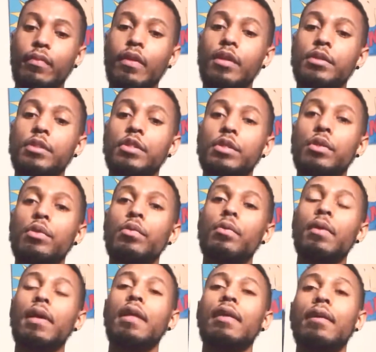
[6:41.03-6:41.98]

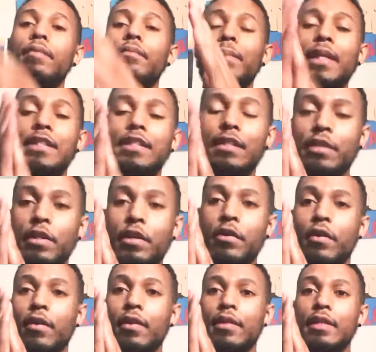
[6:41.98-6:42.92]
So basically,
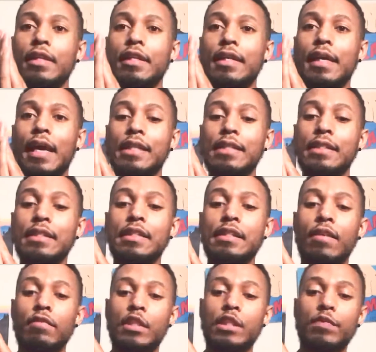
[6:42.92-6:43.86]
y'all, the essence
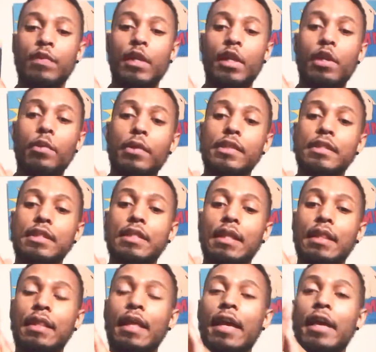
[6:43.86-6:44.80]
of this video is to
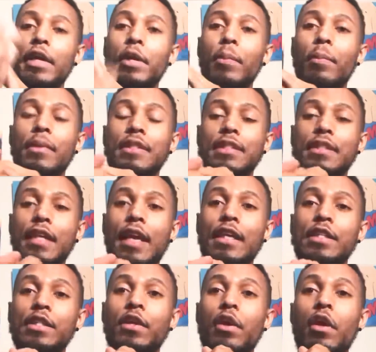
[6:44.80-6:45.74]
let your
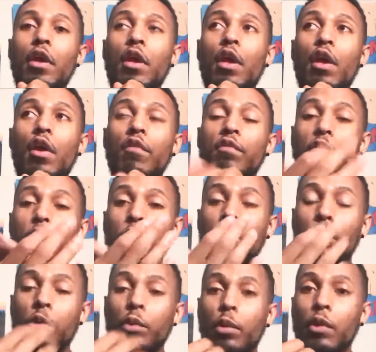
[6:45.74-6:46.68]
mistakes fuel
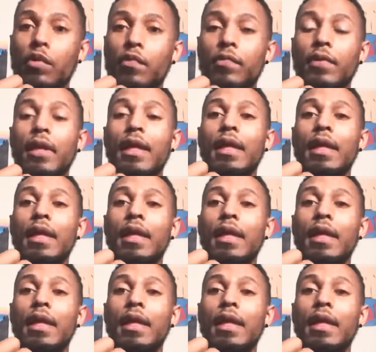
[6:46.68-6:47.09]
your growth.